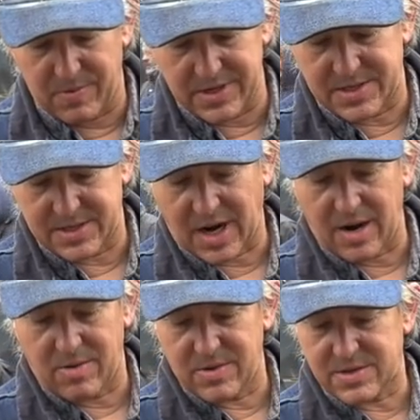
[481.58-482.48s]
was the
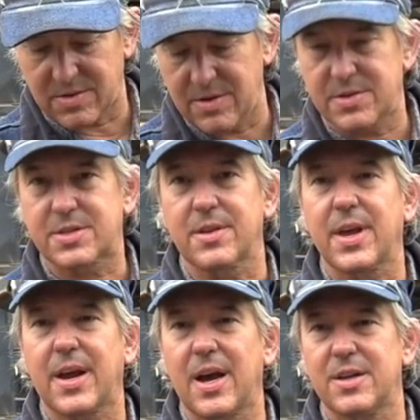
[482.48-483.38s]
tire was loose, so
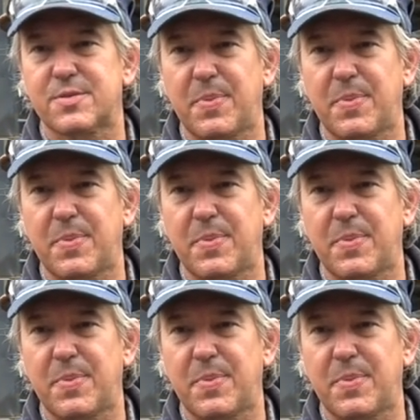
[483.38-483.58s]
they got as